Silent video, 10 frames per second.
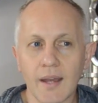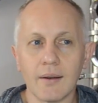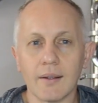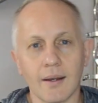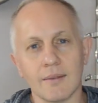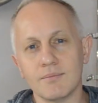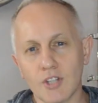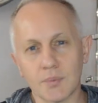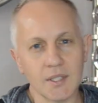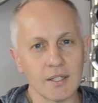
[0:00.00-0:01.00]
yeah,
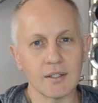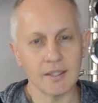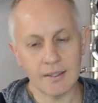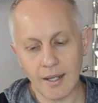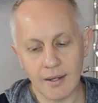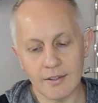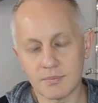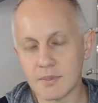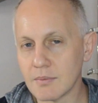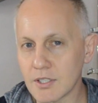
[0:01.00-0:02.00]
job security now is
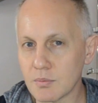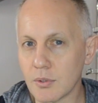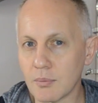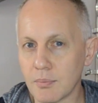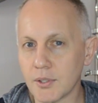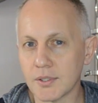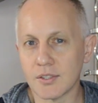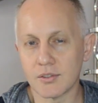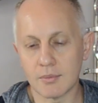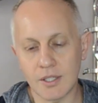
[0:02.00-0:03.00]
much more
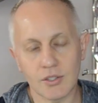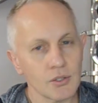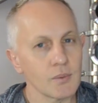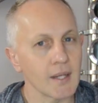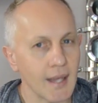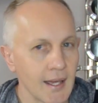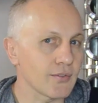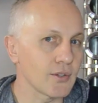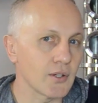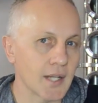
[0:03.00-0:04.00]
important to make sure we
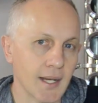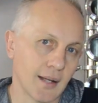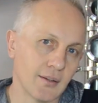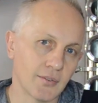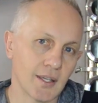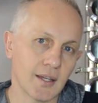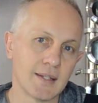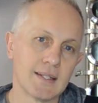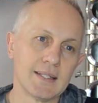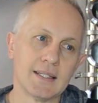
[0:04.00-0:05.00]
have got that healthcare
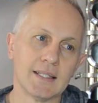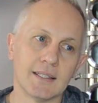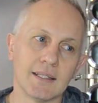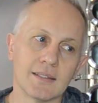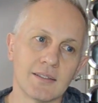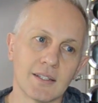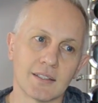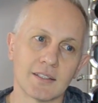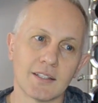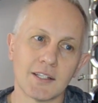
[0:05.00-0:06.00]
than
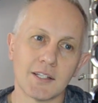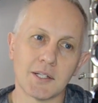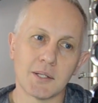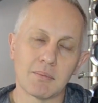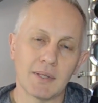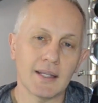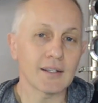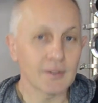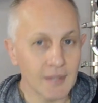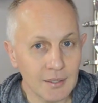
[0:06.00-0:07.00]
just playing
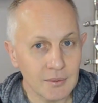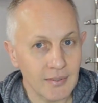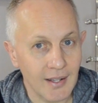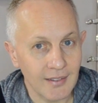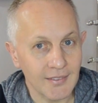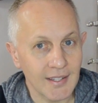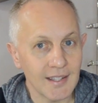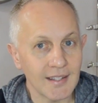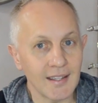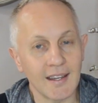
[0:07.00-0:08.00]
around with
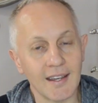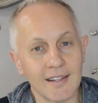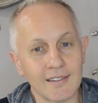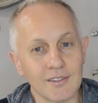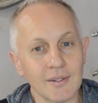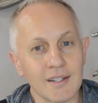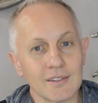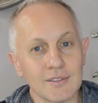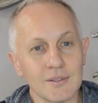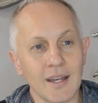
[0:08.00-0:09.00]
healthcare and trying
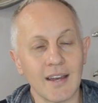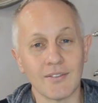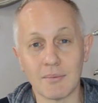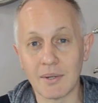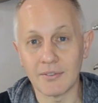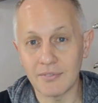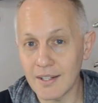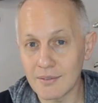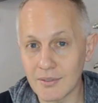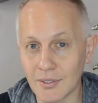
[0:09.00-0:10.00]
to have a bit of
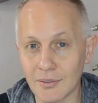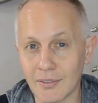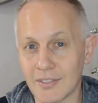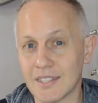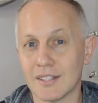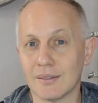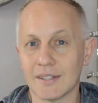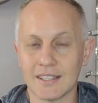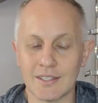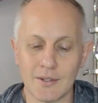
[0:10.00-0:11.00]
fun with the craft
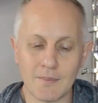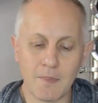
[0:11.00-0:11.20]
distillery. So